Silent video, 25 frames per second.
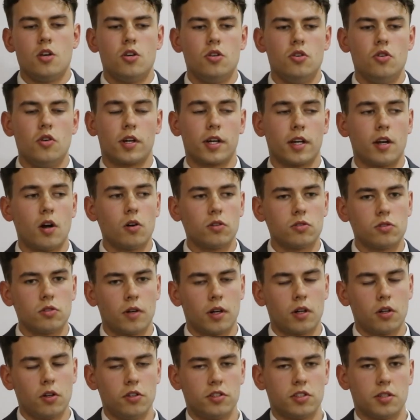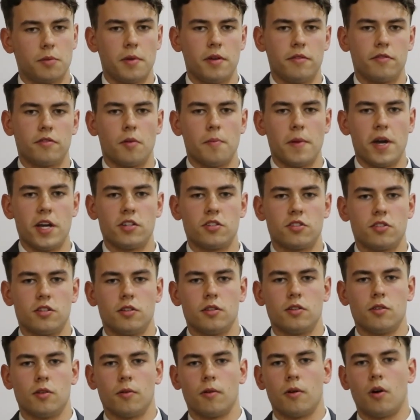You can also include some information
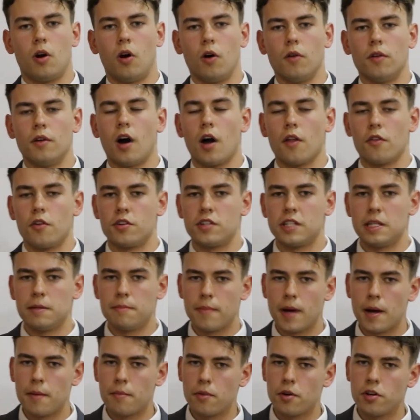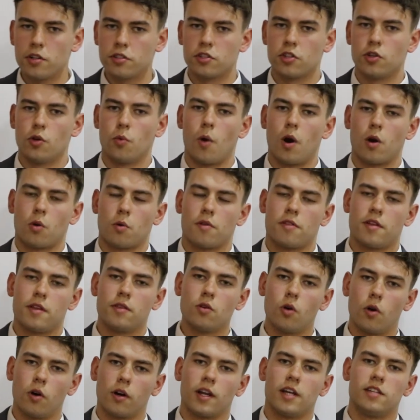on other team members who work within the
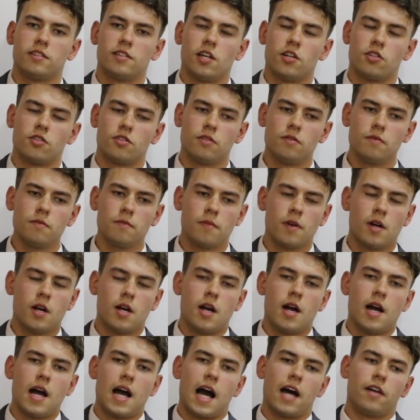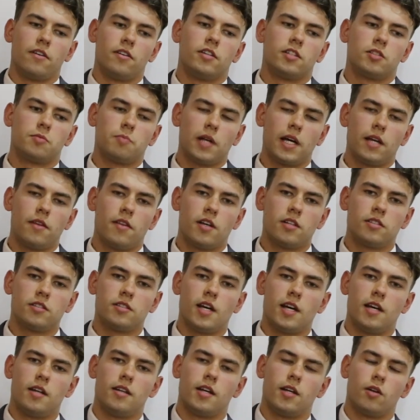organisation and display this
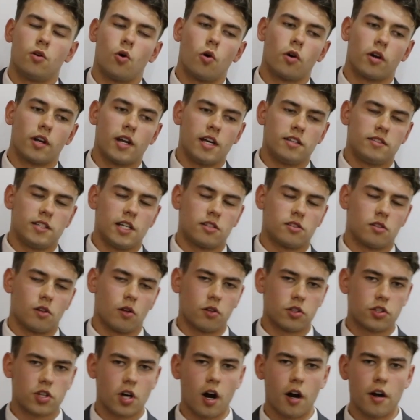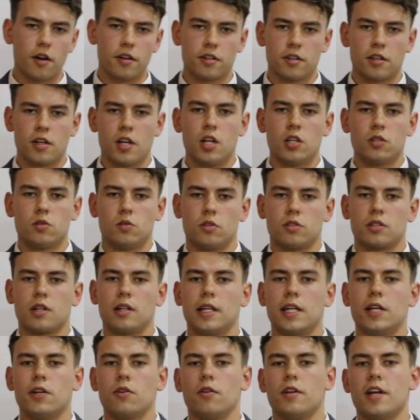in an organisational chart so it's
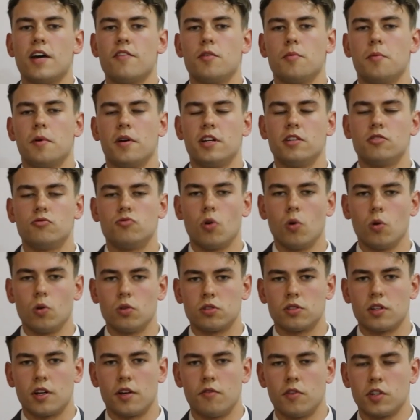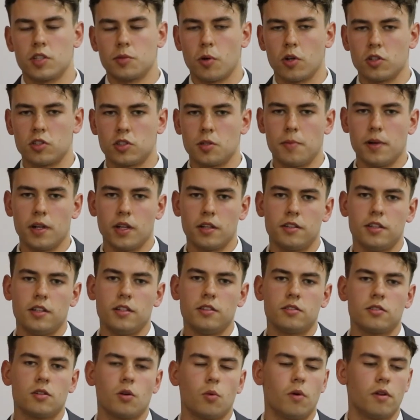clear on everybody's roles and
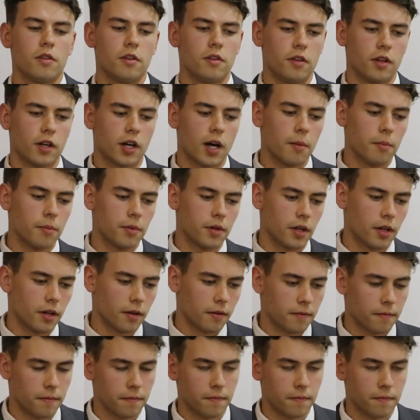responsibilities within the company.